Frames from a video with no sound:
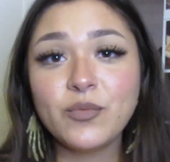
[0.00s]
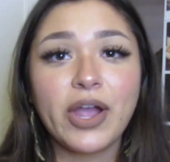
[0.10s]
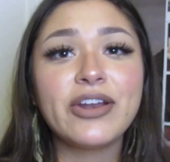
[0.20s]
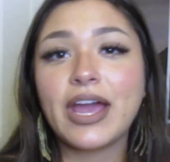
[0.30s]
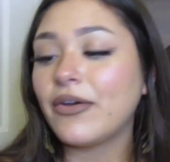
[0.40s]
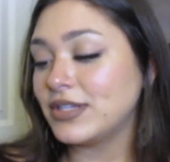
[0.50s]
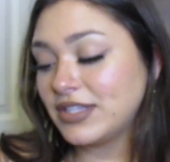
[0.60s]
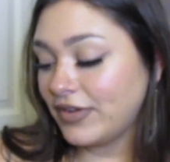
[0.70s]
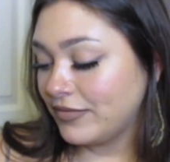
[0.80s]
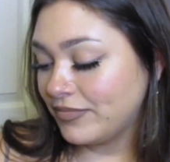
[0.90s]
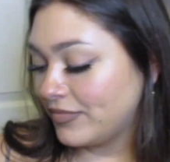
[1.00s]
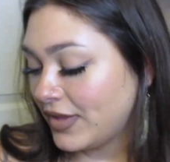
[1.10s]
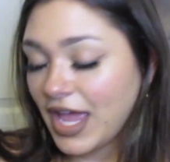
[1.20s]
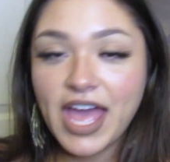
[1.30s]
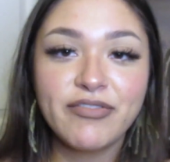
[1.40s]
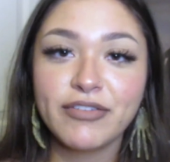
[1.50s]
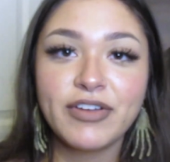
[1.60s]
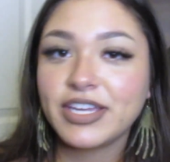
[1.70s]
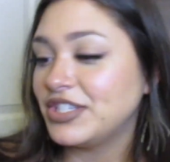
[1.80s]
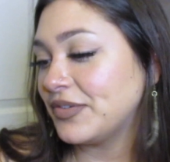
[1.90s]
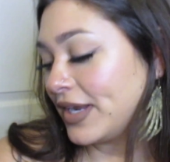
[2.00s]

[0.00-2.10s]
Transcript: wear it out as if I ever fucking do